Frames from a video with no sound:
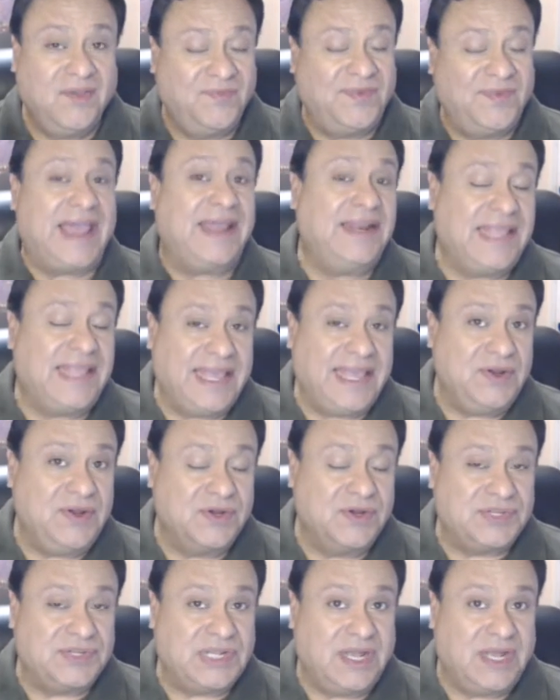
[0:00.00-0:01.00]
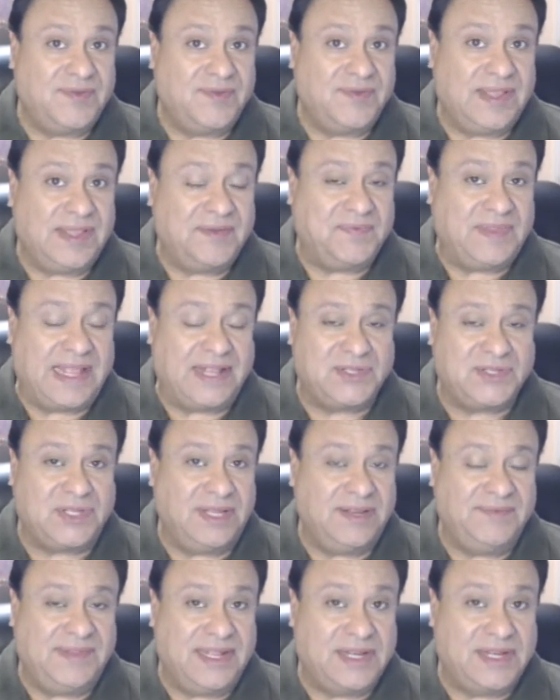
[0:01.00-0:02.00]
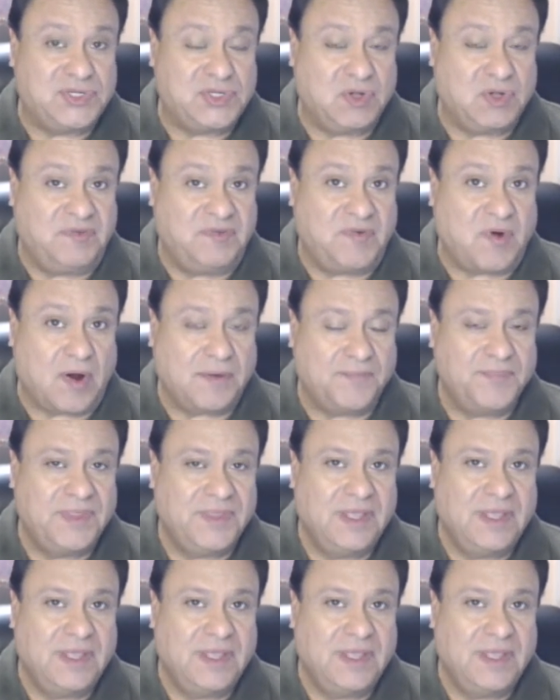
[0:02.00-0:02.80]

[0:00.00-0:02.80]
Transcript: gotten ahead of yourself if that's all you've done so far.